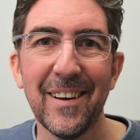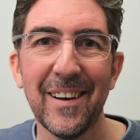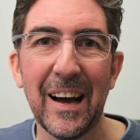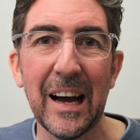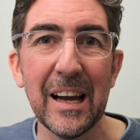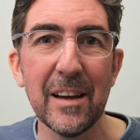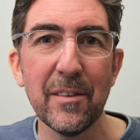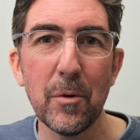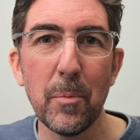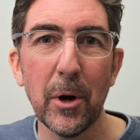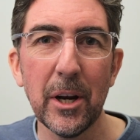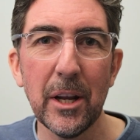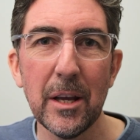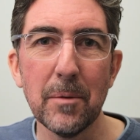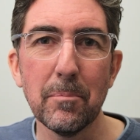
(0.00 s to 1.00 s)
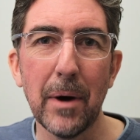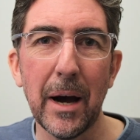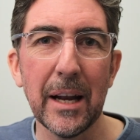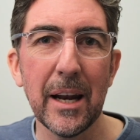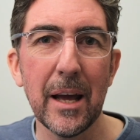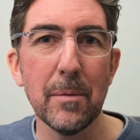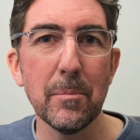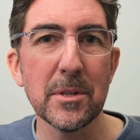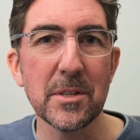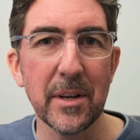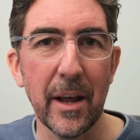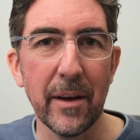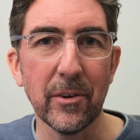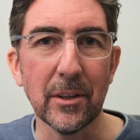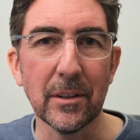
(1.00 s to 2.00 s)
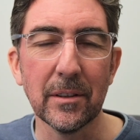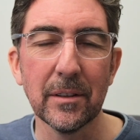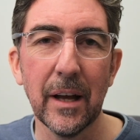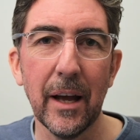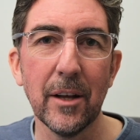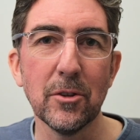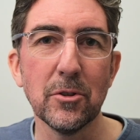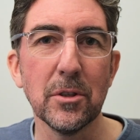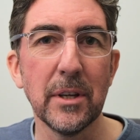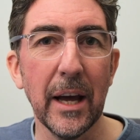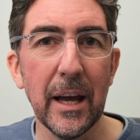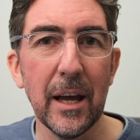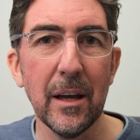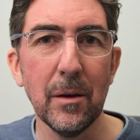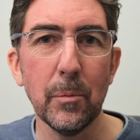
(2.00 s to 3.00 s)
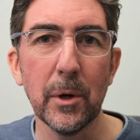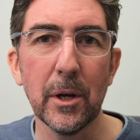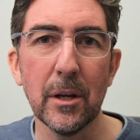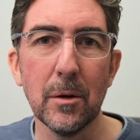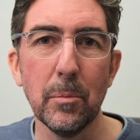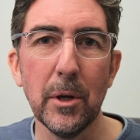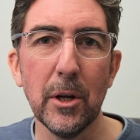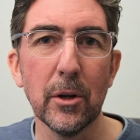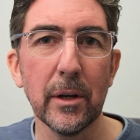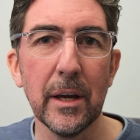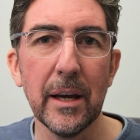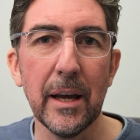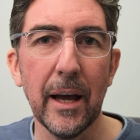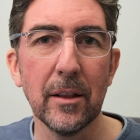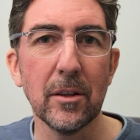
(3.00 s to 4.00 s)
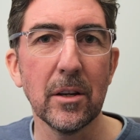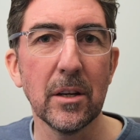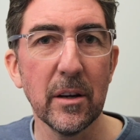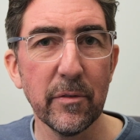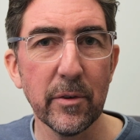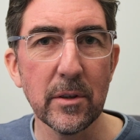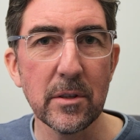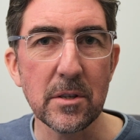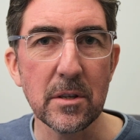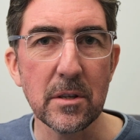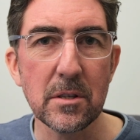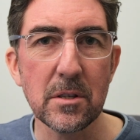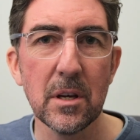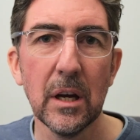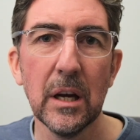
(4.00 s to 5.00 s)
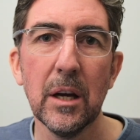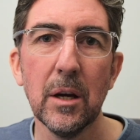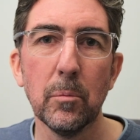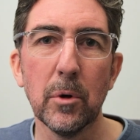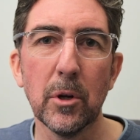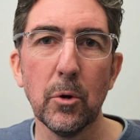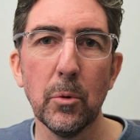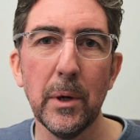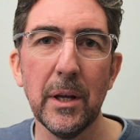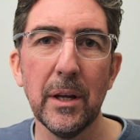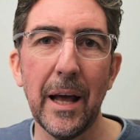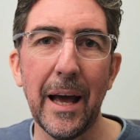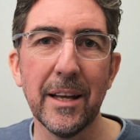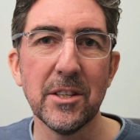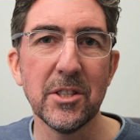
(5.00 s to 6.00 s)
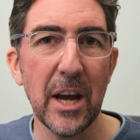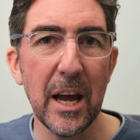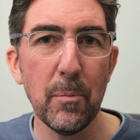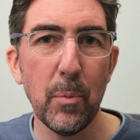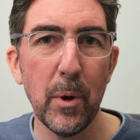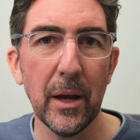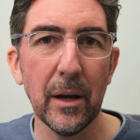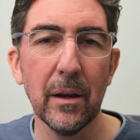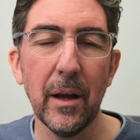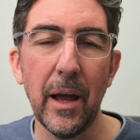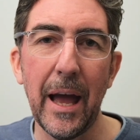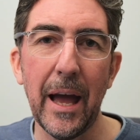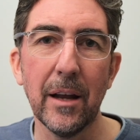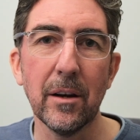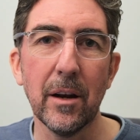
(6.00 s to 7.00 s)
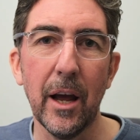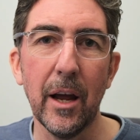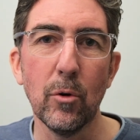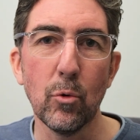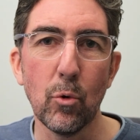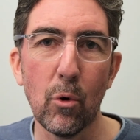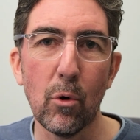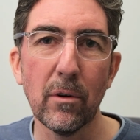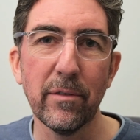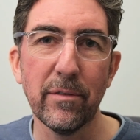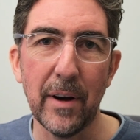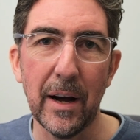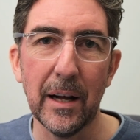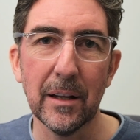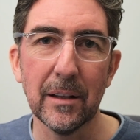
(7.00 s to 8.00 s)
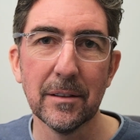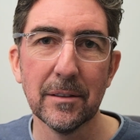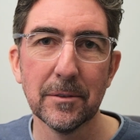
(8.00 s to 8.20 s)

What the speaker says: Hi everybody, my name is Neville and today we're going to be looking at the differences between a JPEG and a RAW file.